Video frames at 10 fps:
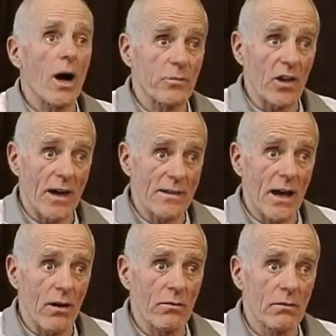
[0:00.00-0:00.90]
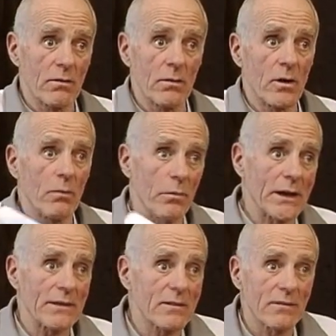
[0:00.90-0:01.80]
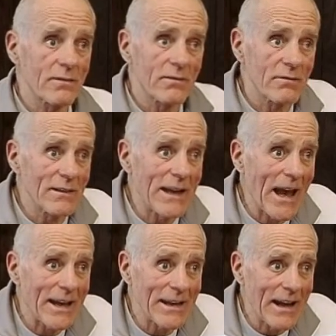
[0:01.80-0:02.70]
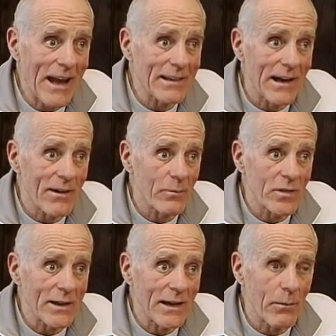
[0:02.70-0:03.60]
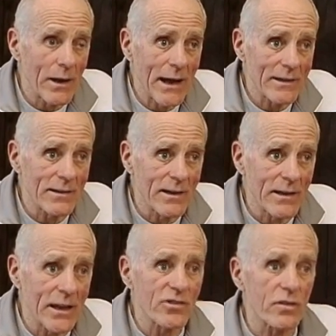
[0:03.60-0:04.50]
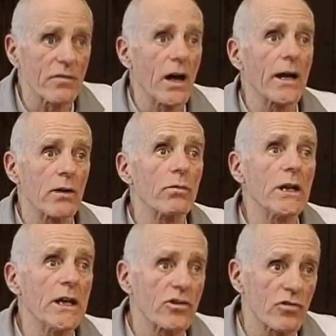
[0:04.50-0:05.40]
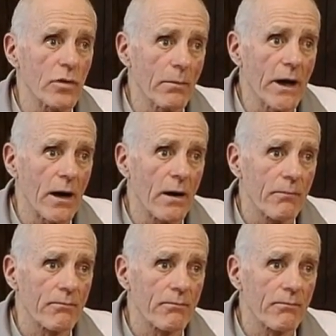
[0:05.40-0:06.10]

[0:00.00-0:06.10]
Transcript: upside down, because you can't get a hang glider upside down by accident unless you're flying in really extreme air.